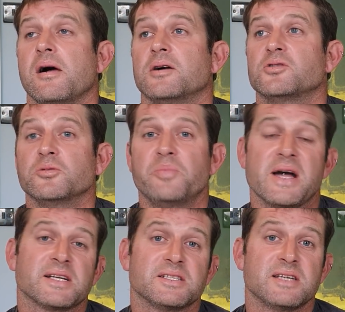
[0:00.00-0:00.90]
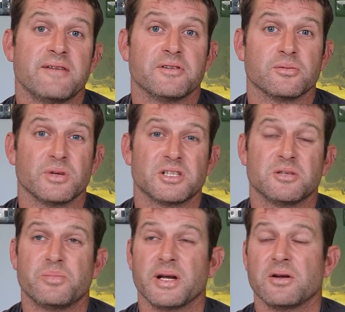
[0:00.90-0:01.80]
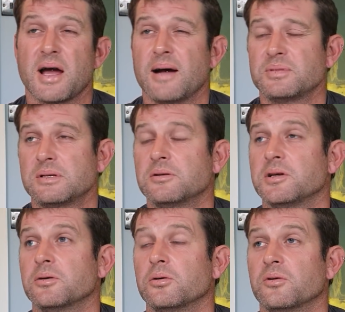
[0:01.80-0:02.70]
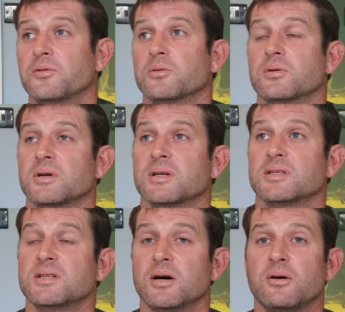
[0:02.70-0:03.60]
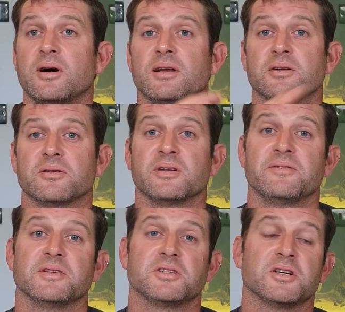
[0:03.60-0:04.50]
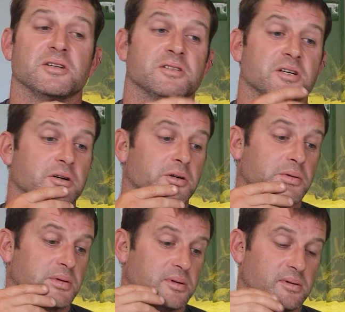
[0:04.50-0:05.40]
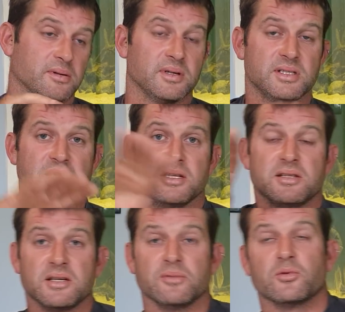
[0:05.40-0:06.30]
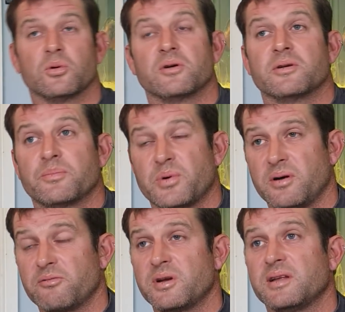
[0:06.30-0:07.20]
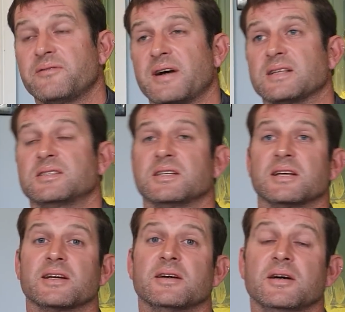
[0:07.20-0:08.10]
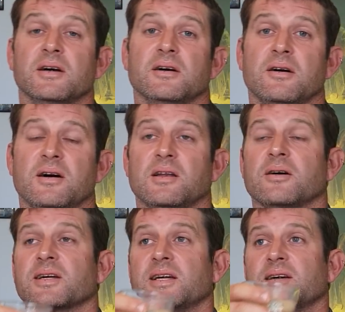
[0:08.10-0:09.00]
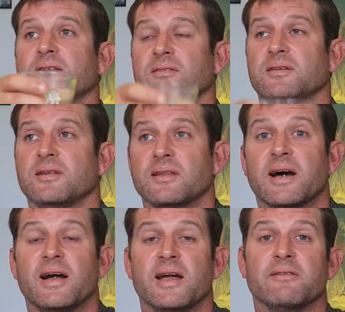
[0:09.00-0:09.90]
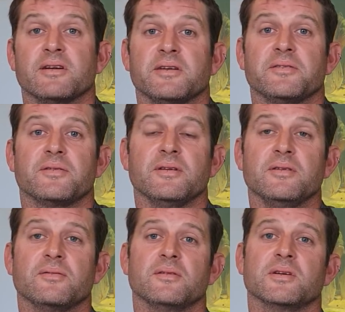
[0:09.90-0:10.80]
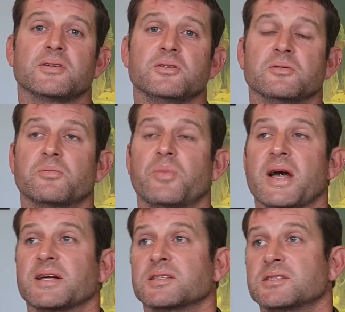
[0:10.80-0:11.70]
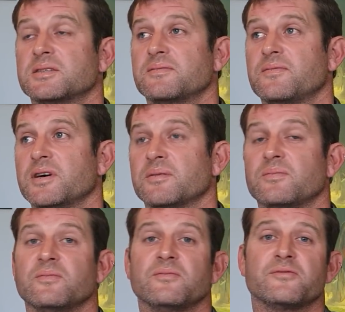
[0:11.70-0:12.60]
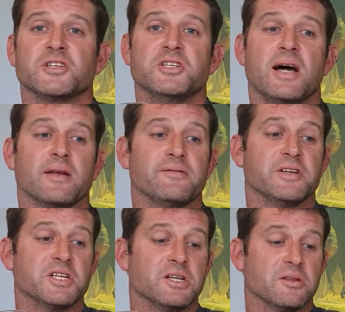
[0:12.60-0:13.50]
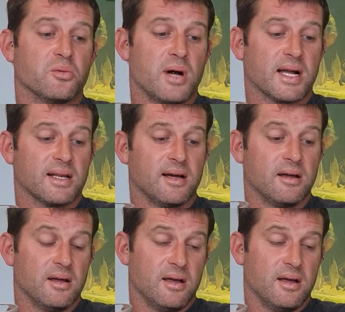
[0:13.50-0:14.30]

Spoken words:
drew peg 7, which had been absolutely awful. There's no island or anything to chuck to. It's in the deep water, but I really fancied it. I like it, that area. Good pegs for shallow fishing in the Waggler.